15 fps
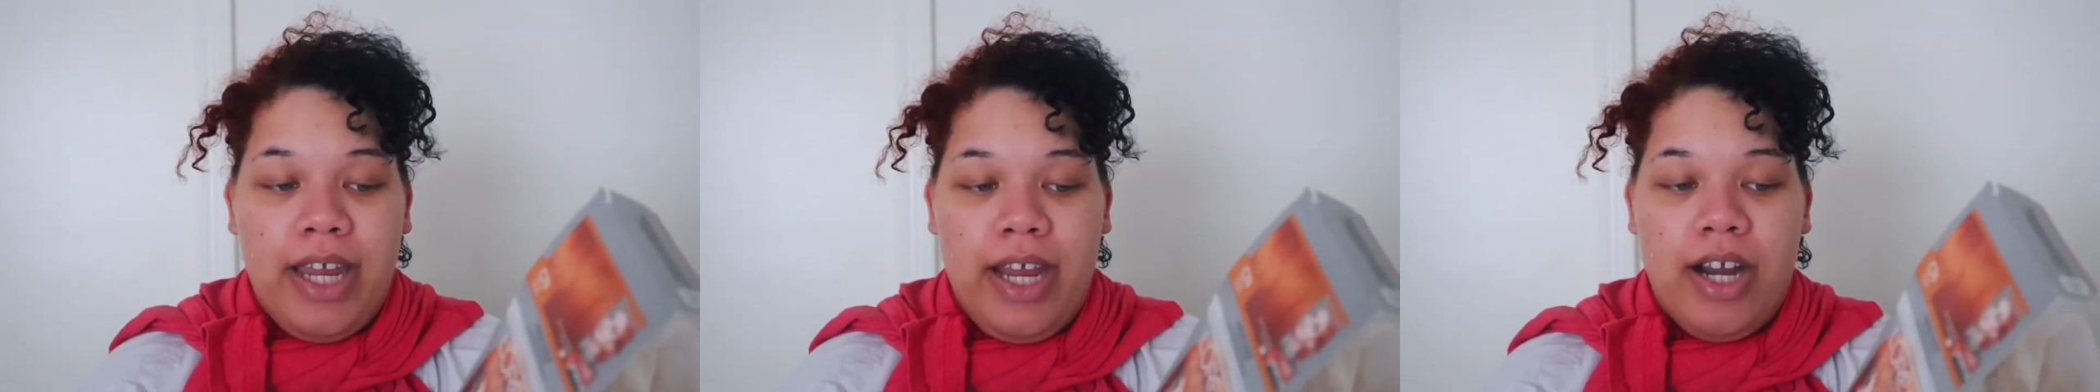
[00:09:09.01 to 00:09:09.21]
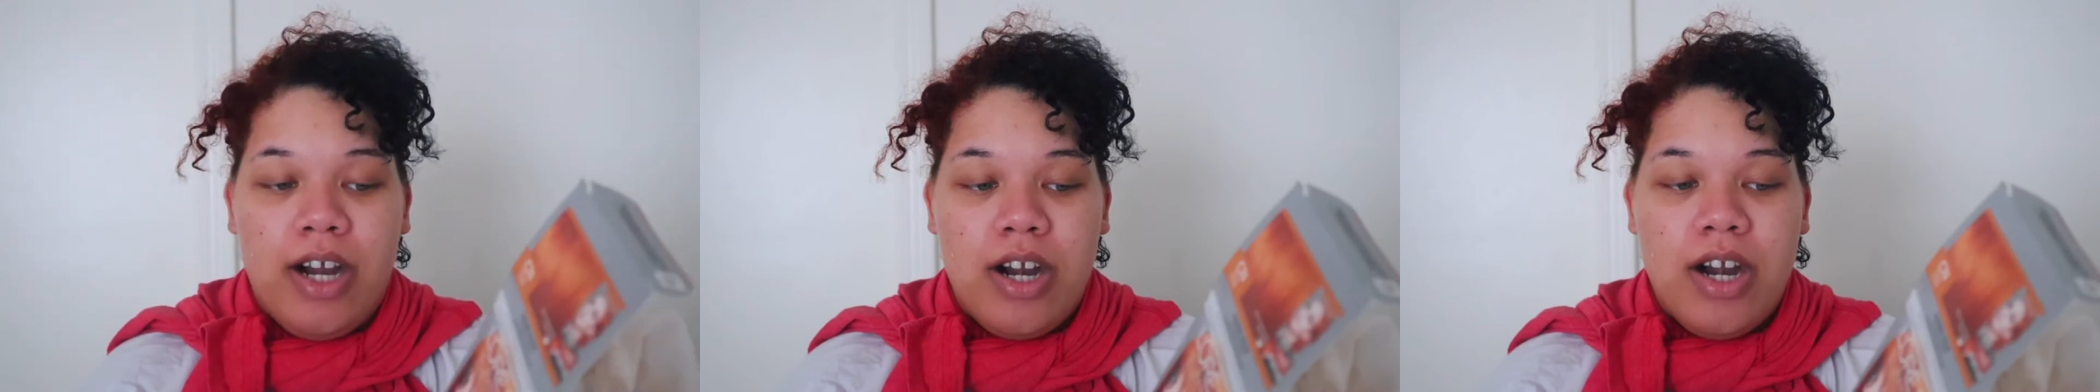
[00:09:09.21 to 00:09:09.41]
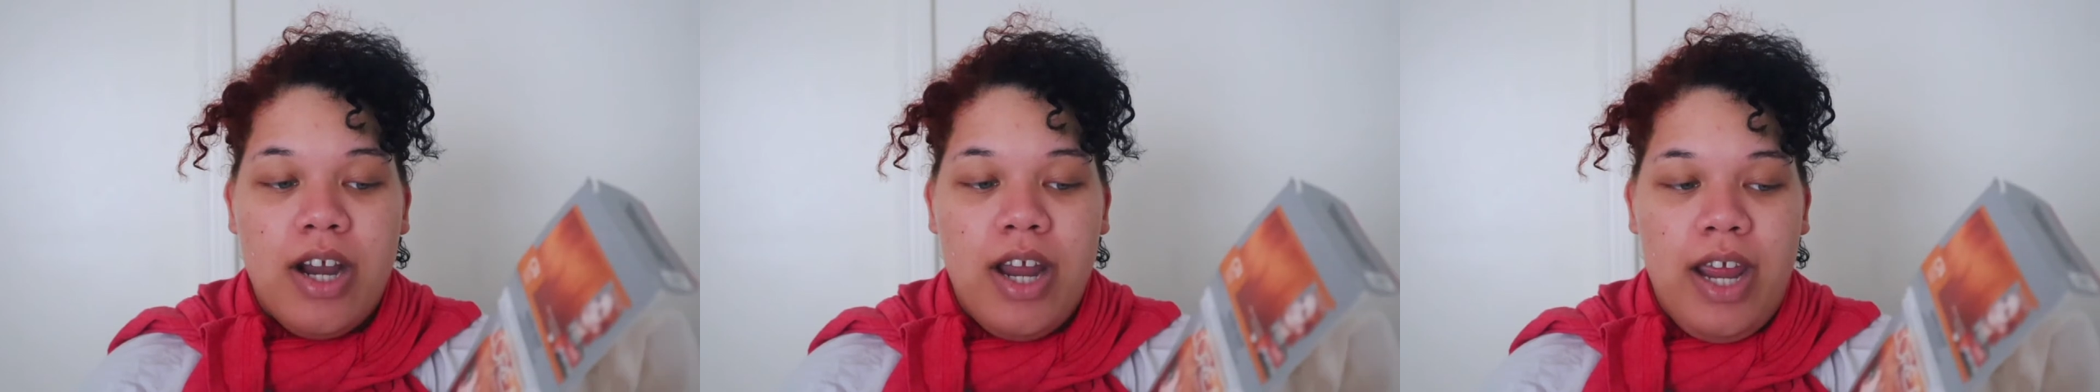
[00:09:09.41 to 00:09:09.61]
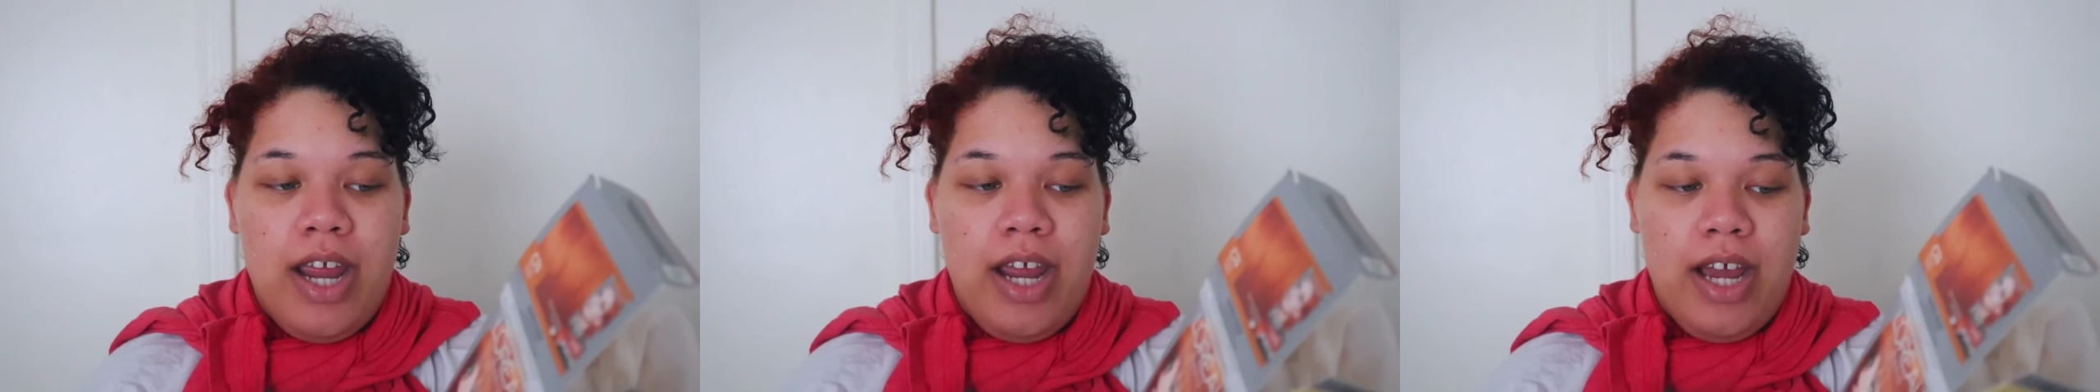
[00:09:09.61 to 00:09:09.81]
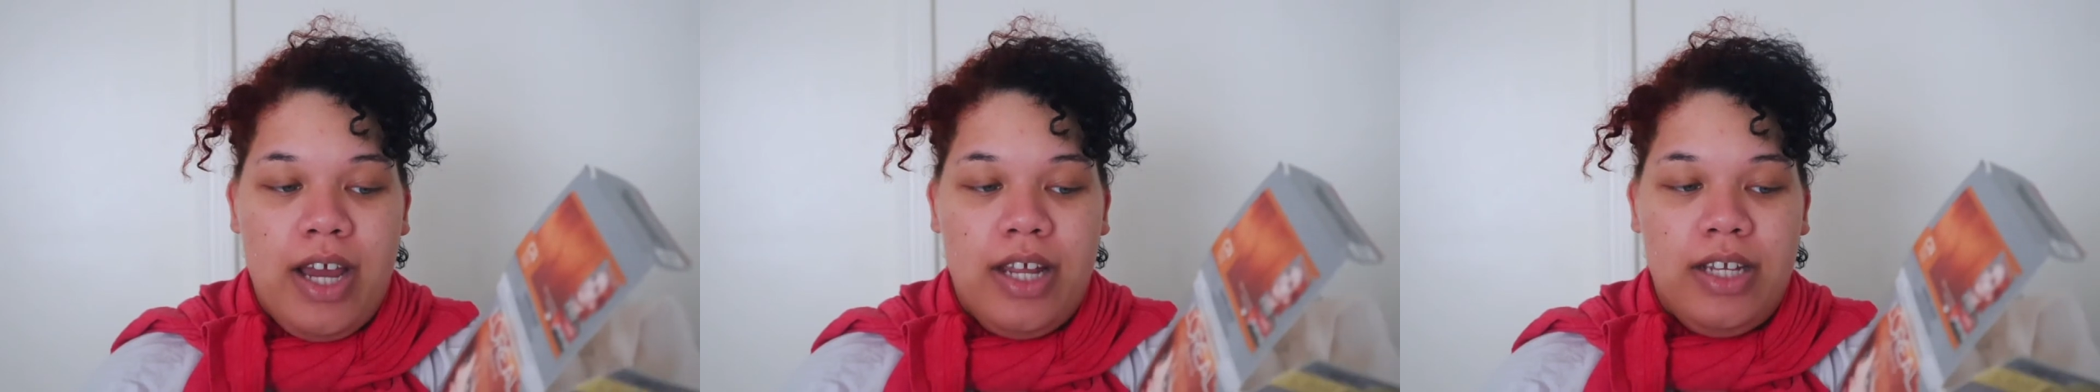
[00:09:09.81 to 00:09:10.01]
hair
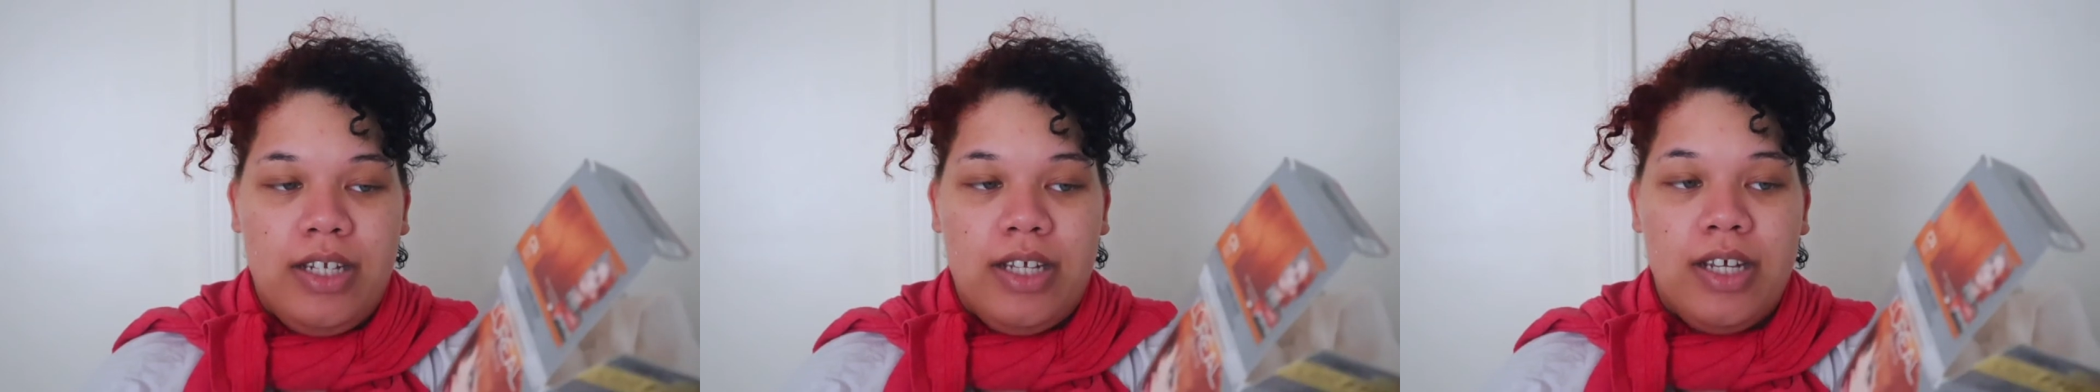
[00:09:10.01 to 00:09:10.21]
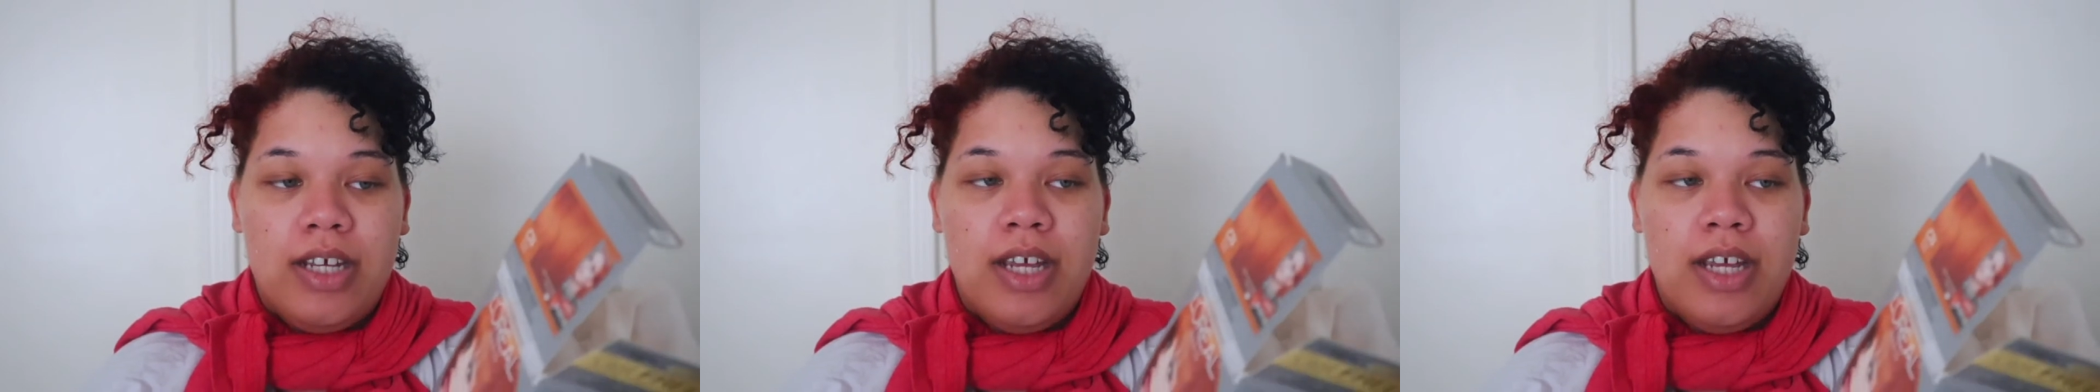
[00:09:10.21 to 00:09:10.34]
and